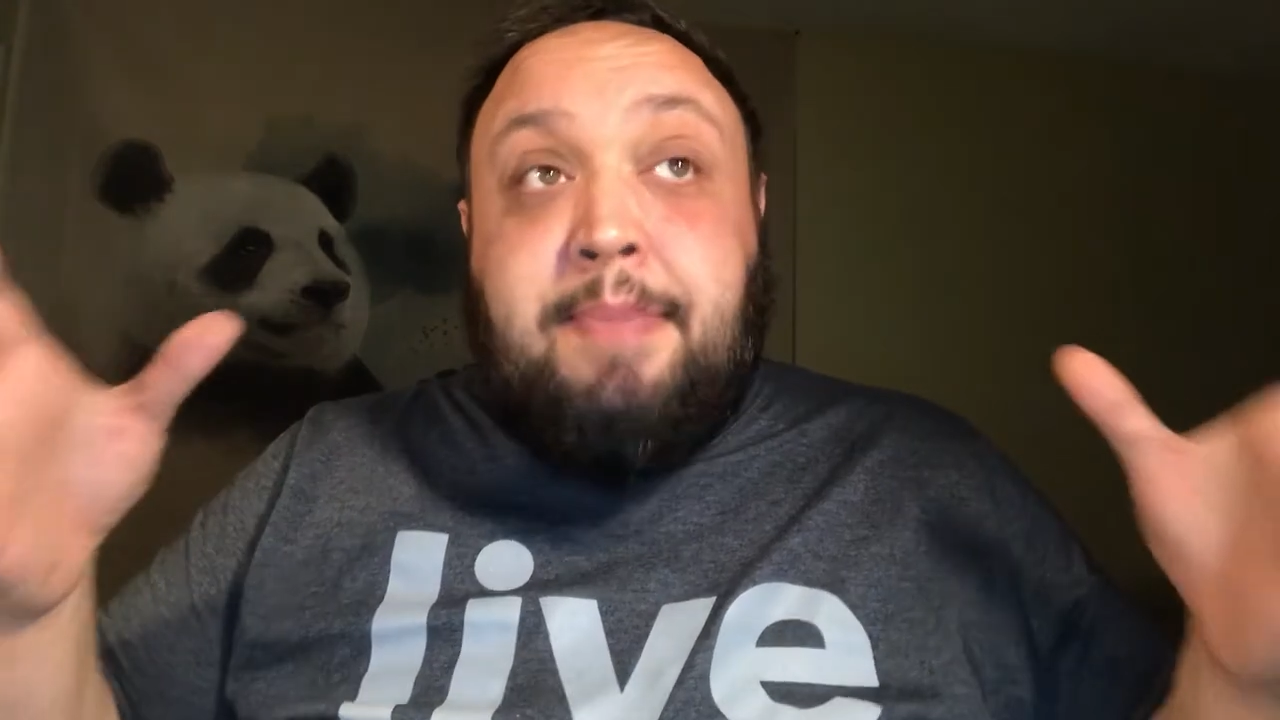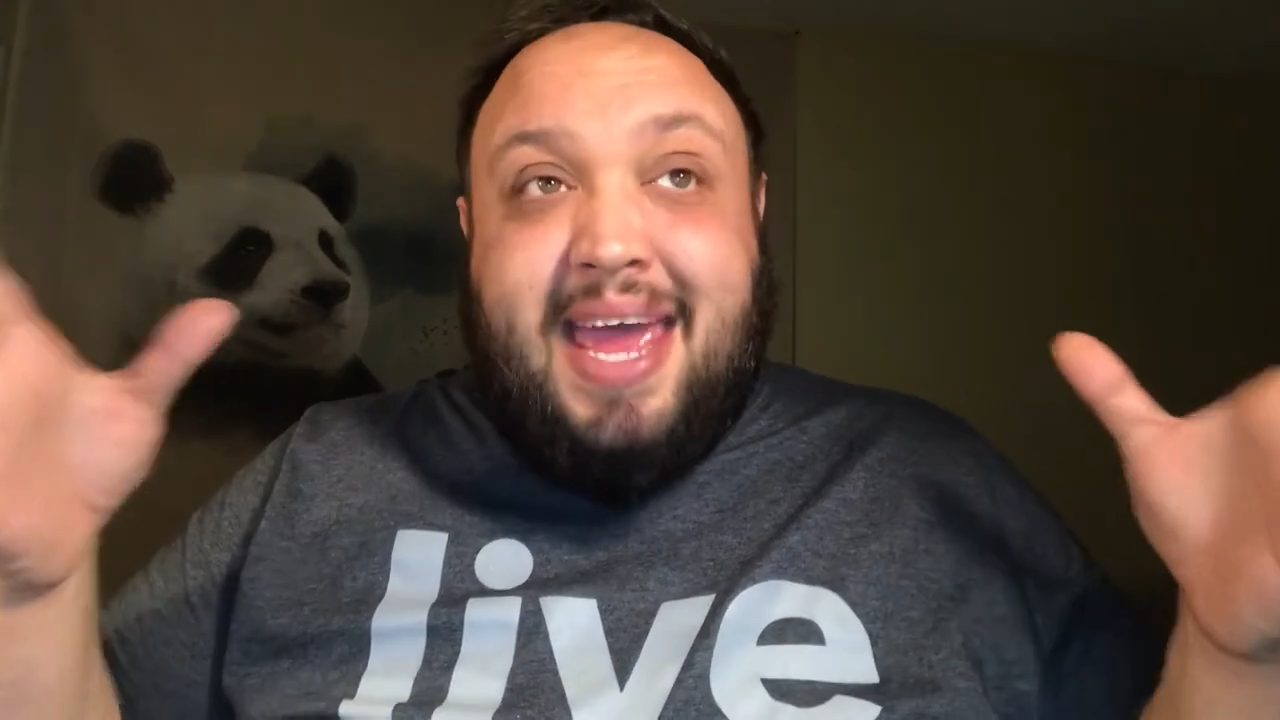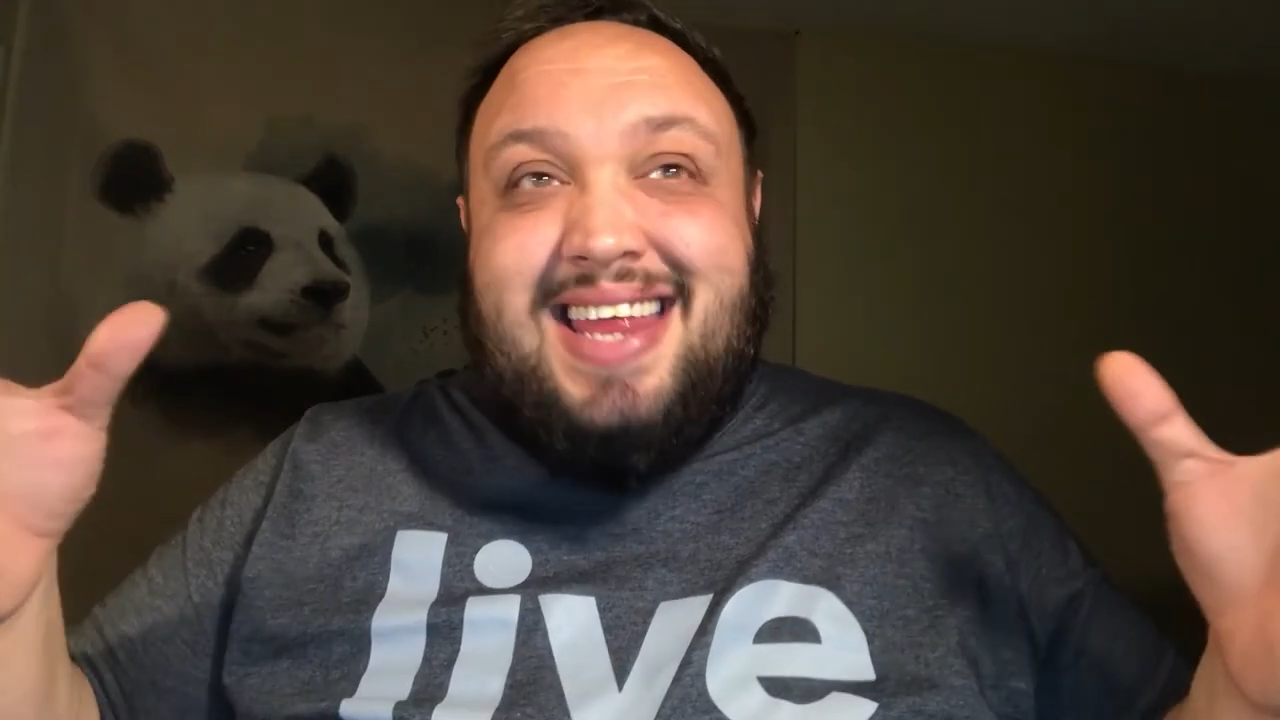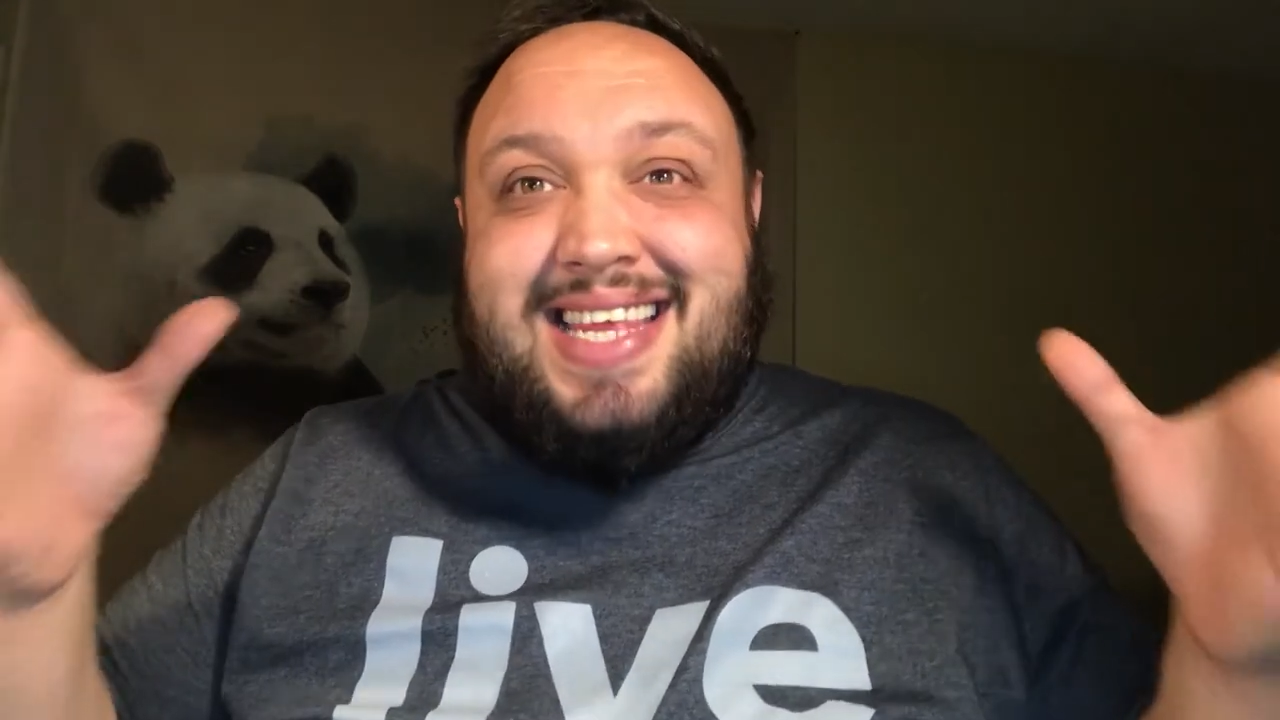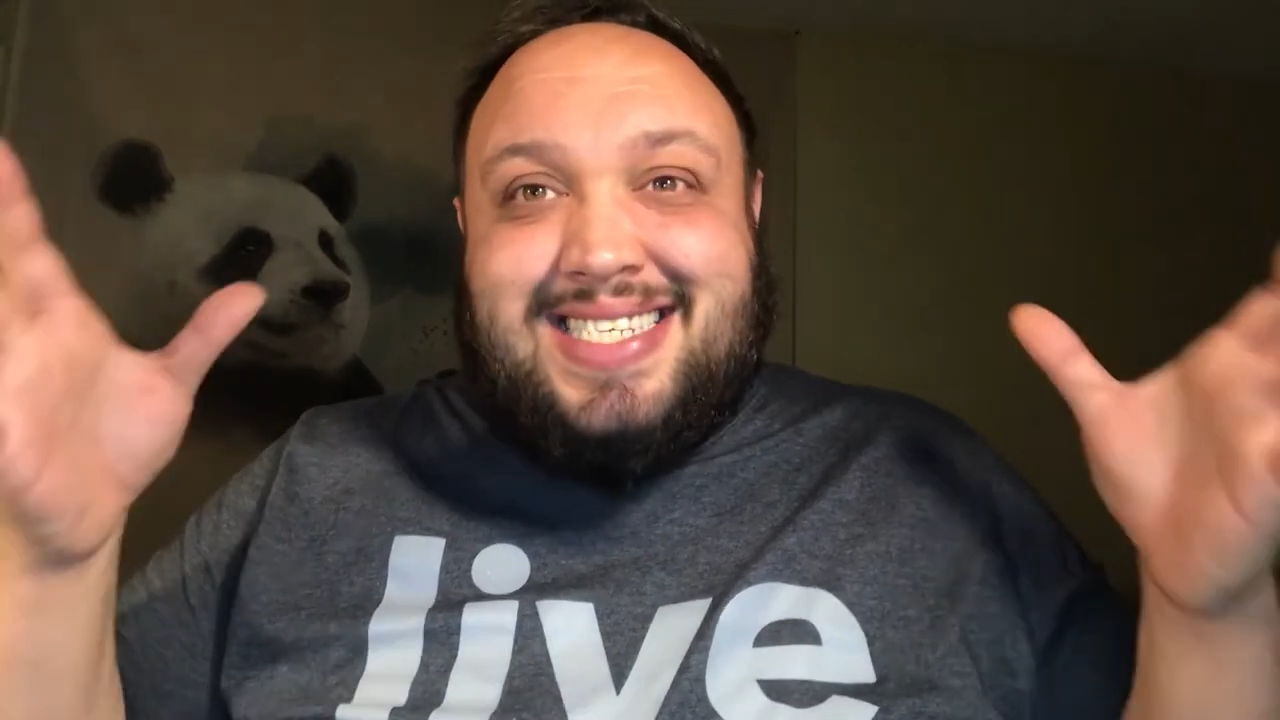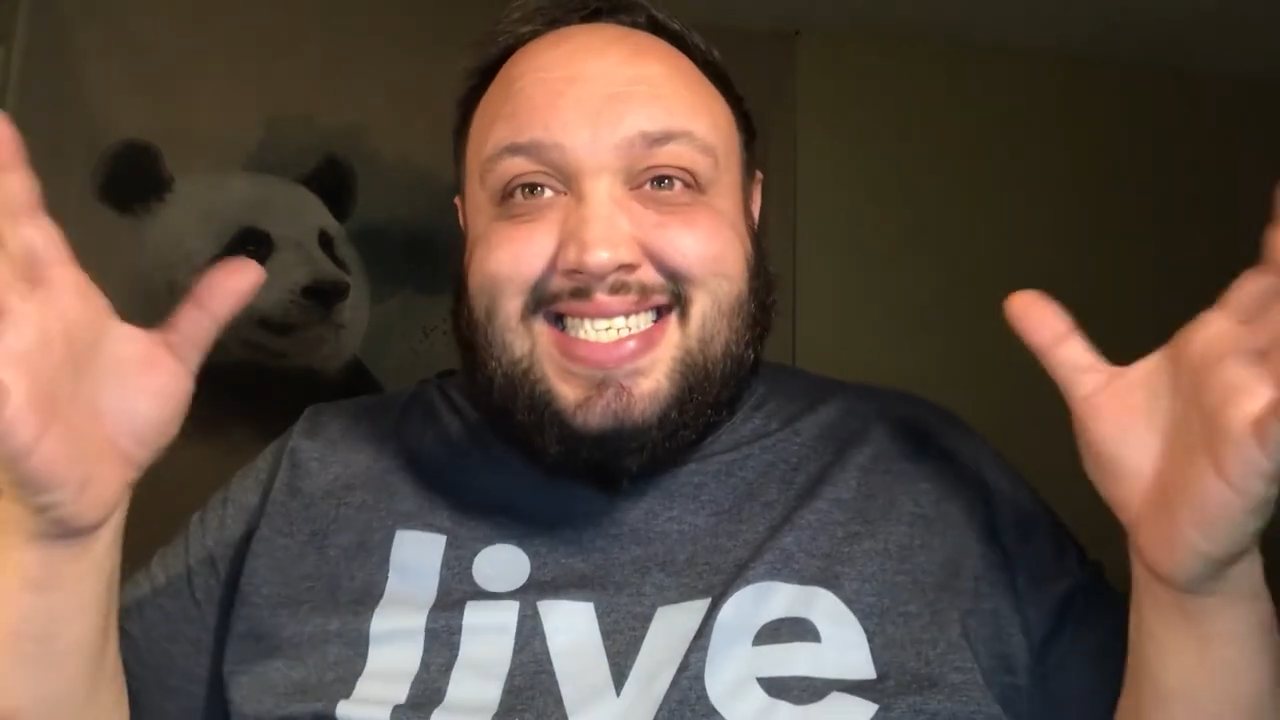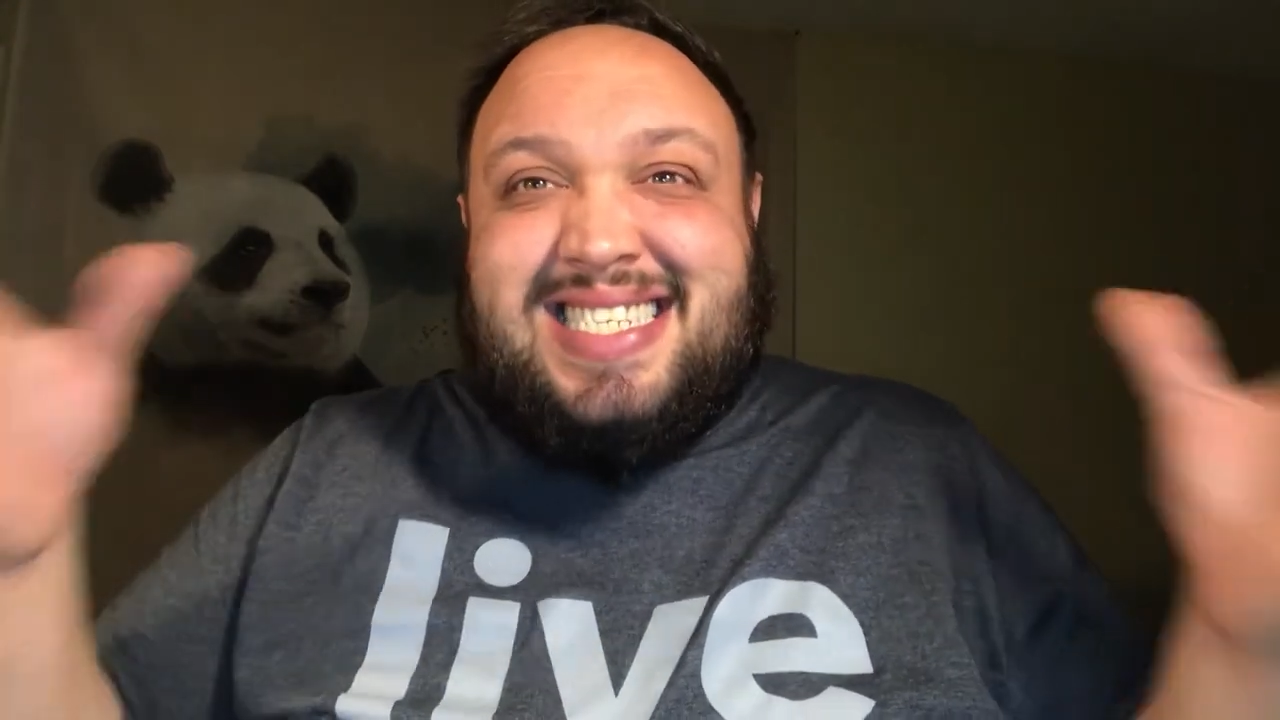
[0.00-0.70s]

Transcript: pay this